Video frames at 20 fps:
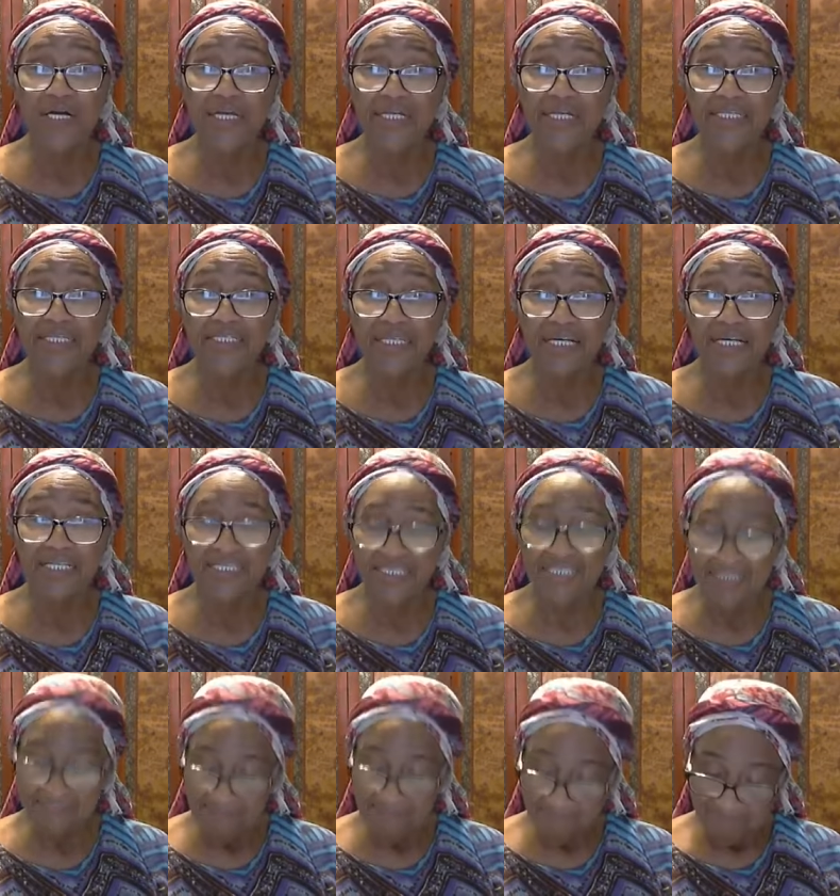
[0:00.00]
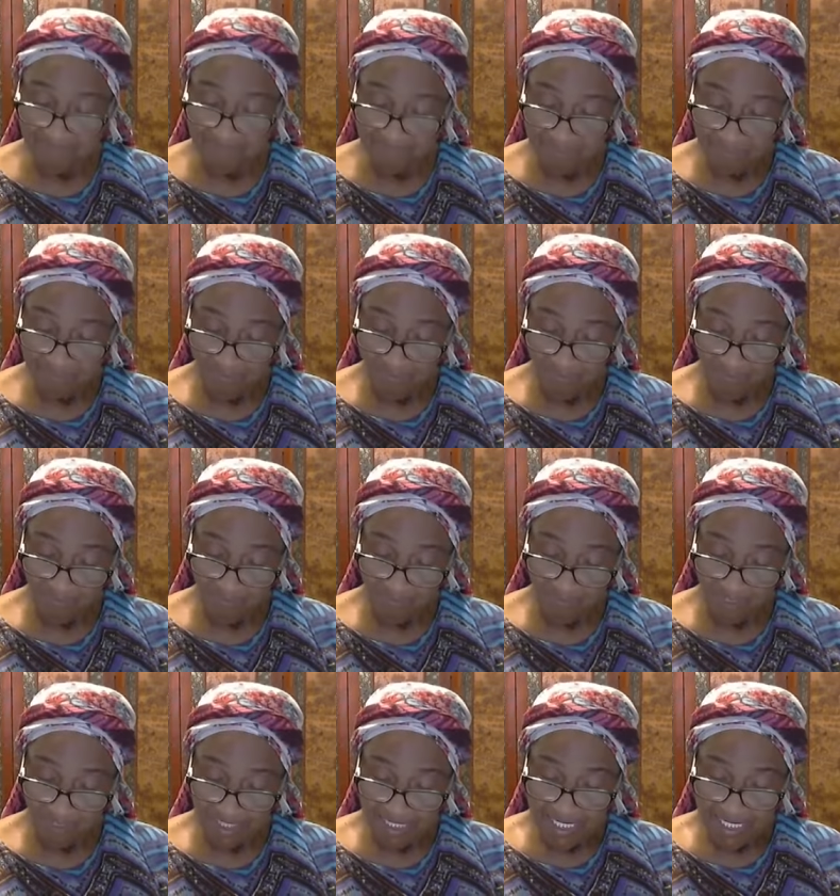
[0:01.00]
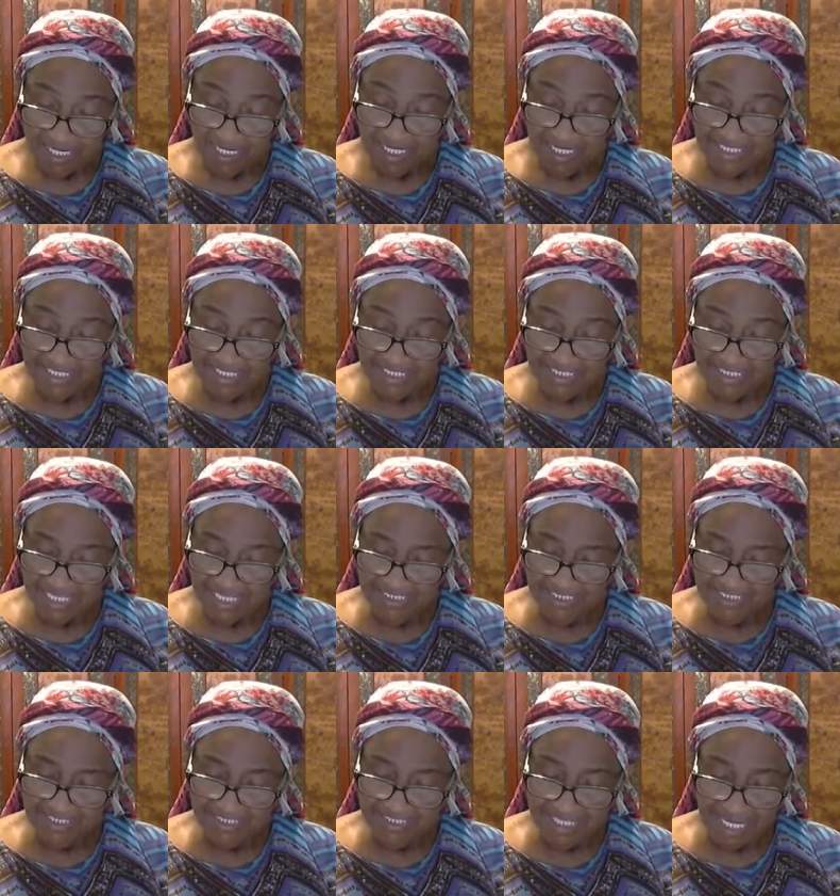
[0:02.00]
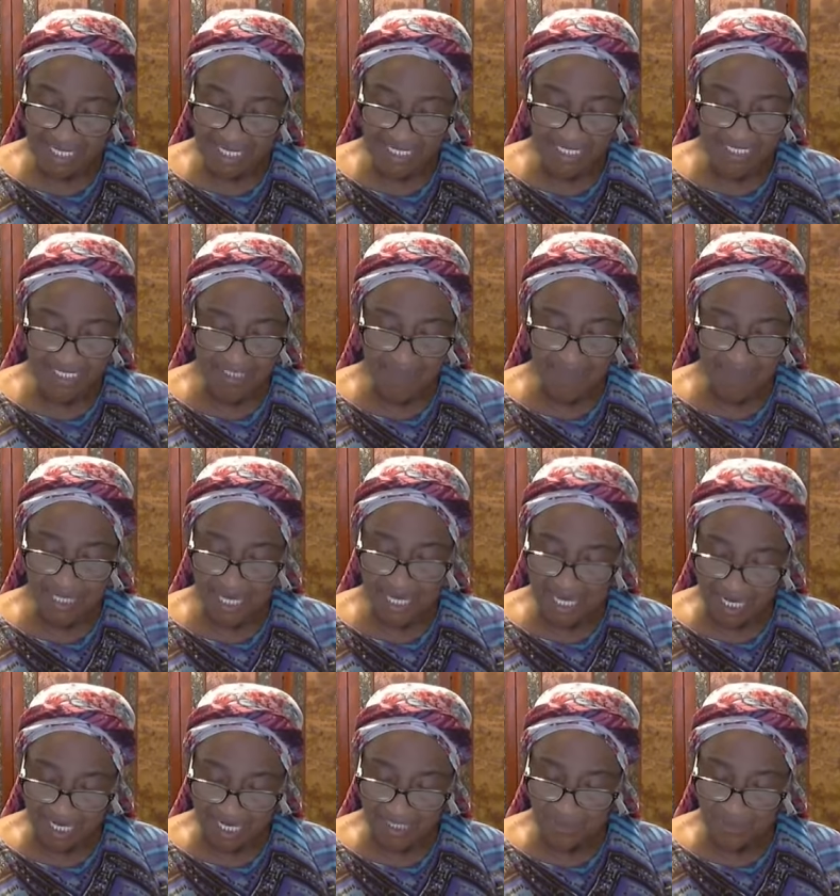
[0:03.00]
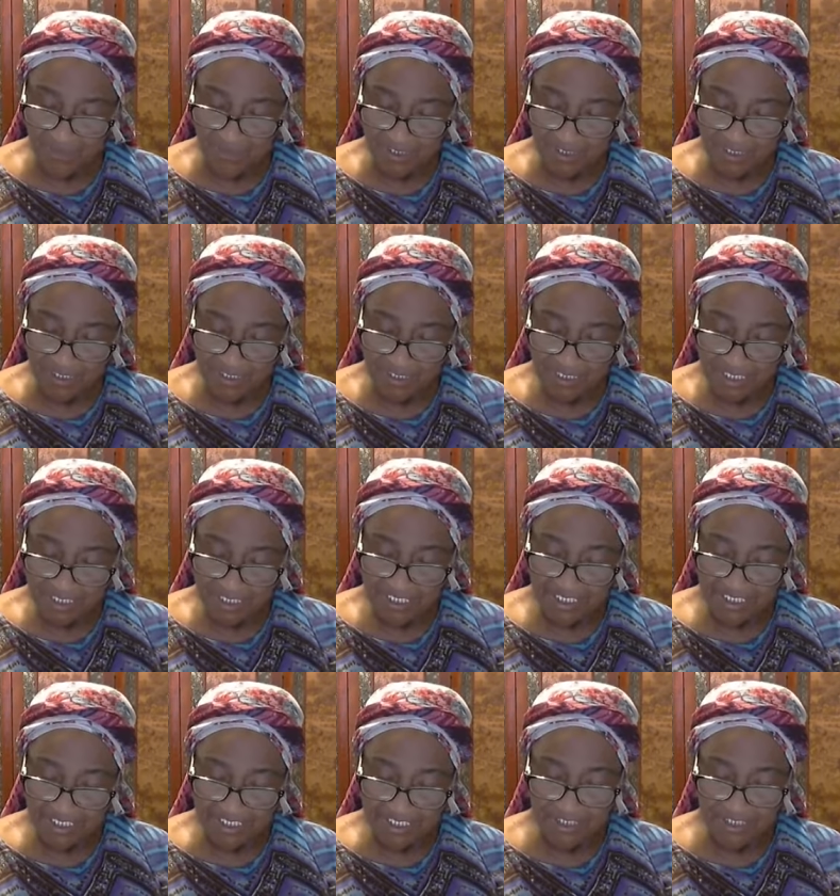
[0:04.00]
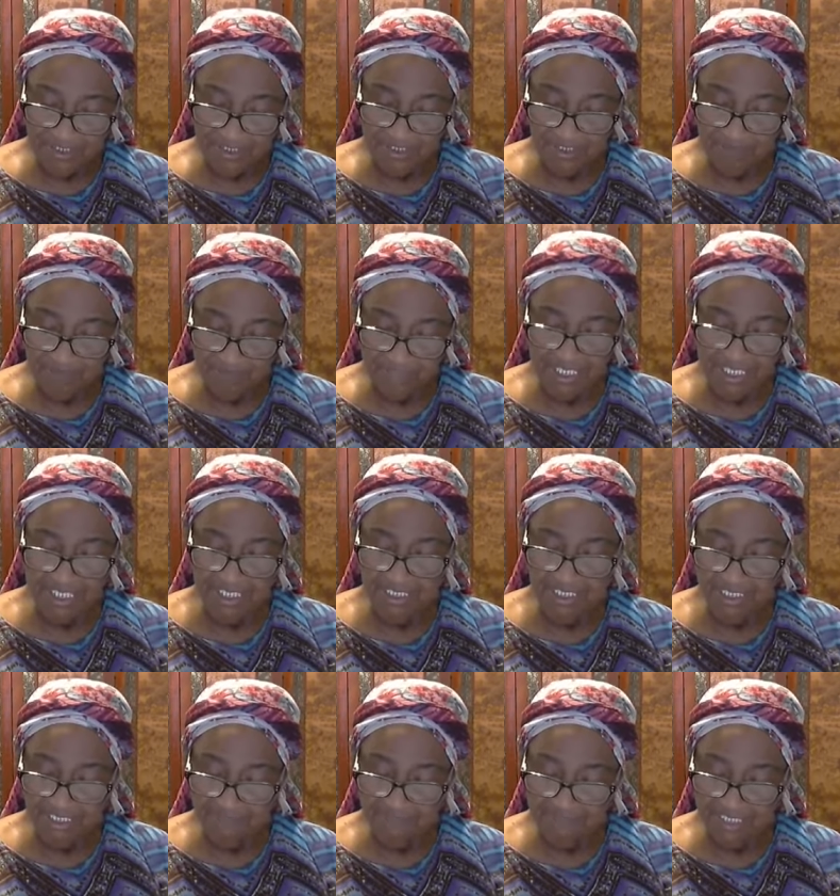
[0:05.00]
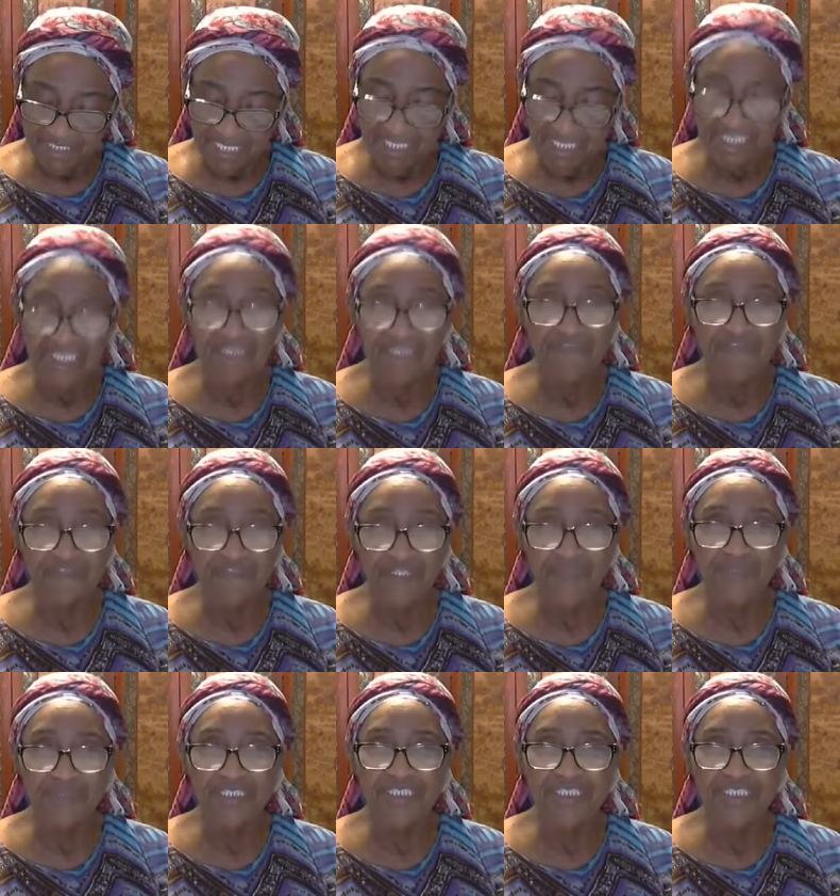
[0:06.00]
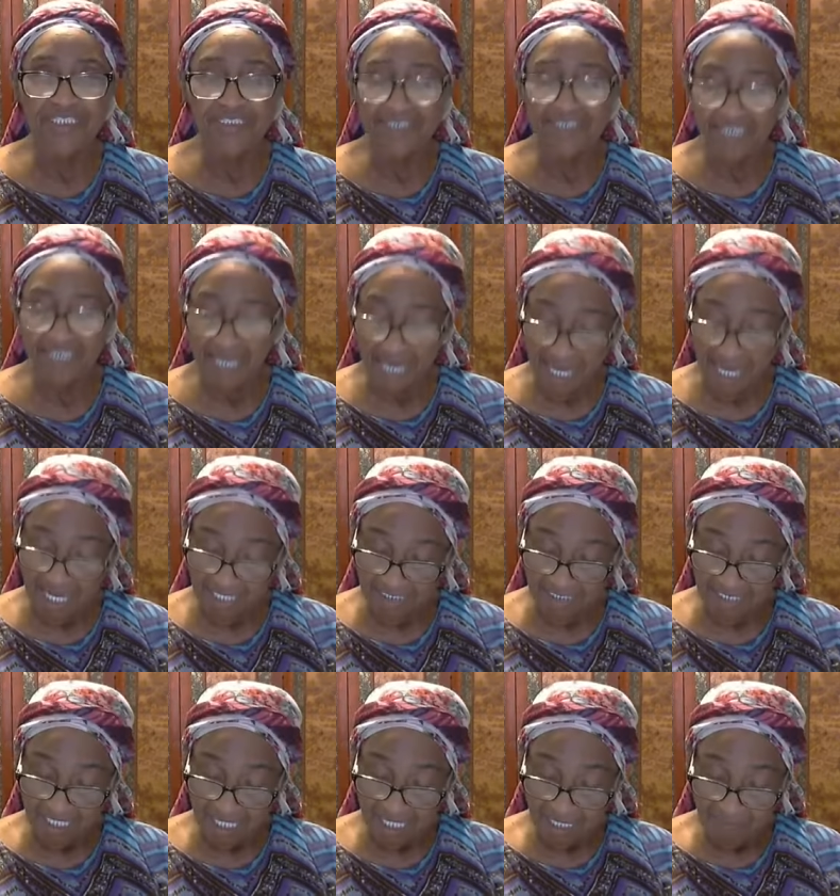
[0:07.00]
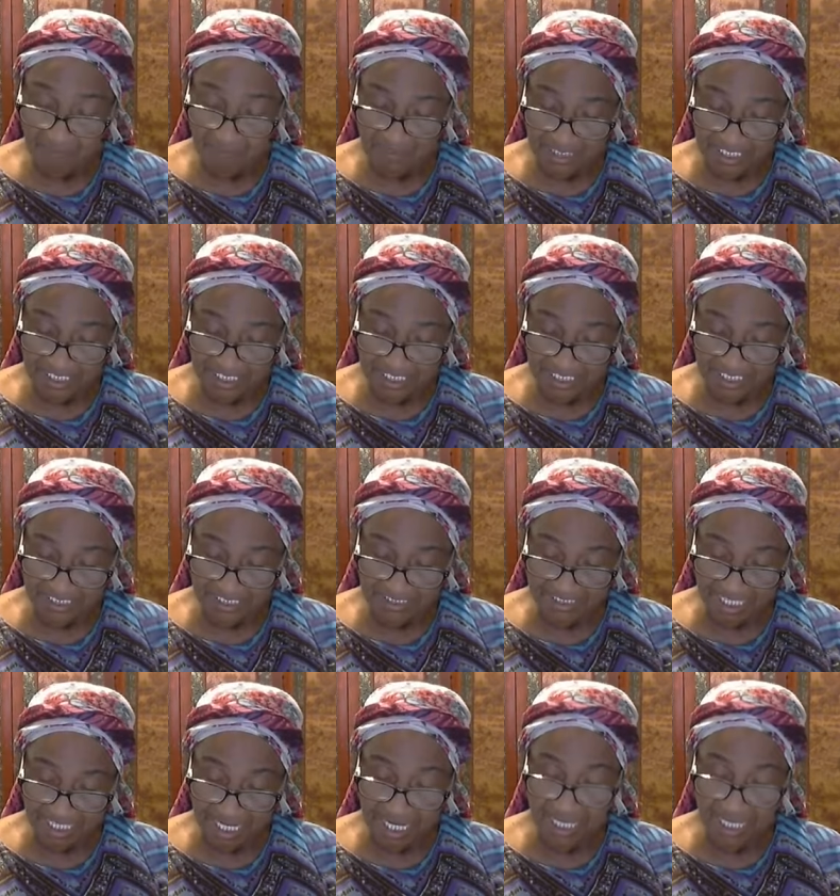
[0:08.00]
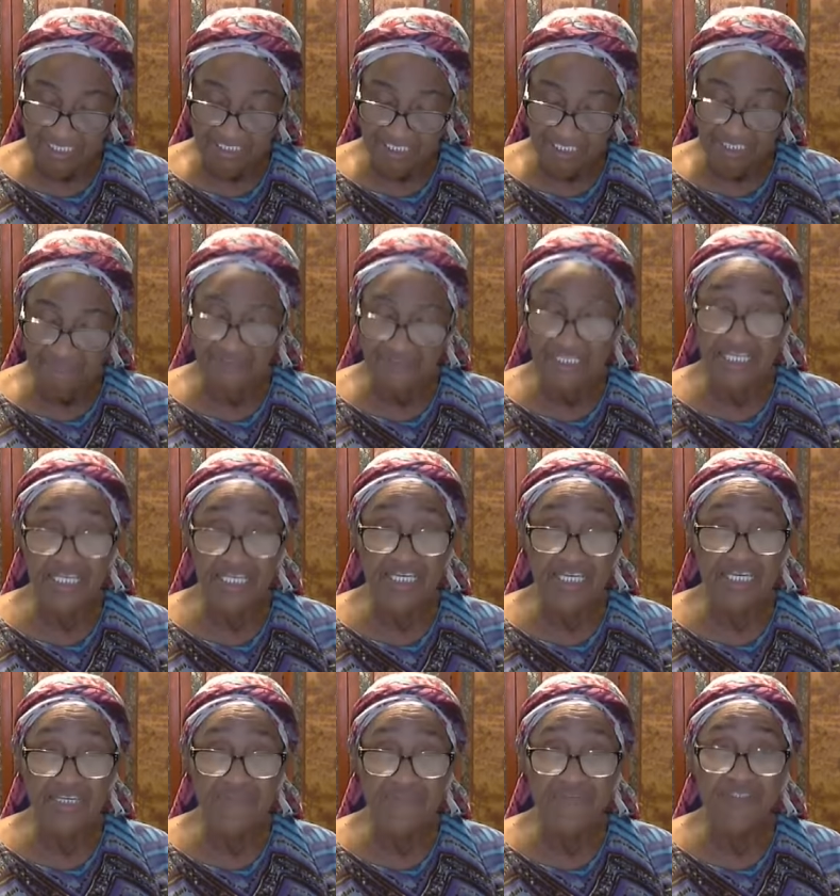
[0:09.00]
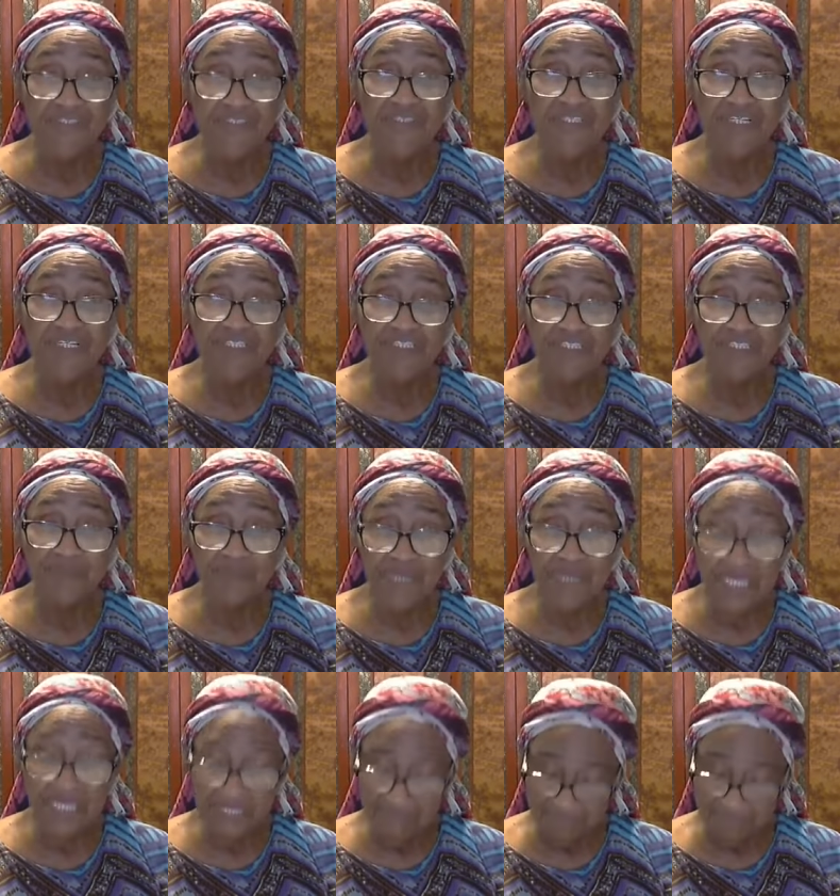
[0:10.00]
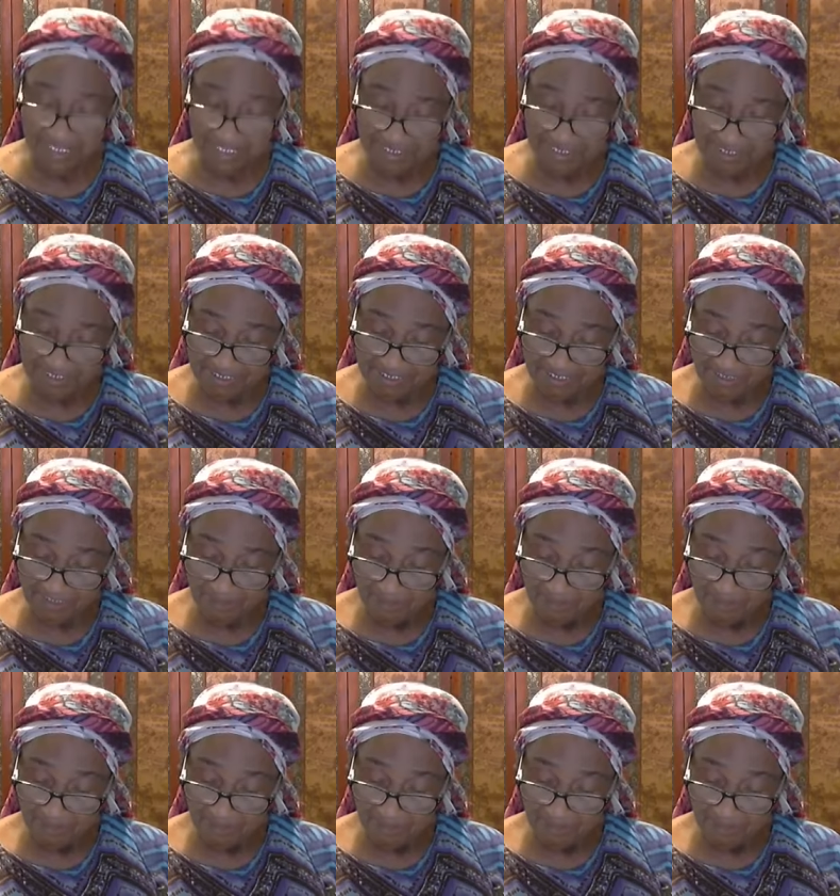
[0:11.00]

another? And in that same hour, he cured many of their infirmities and plagues and of evil spirits.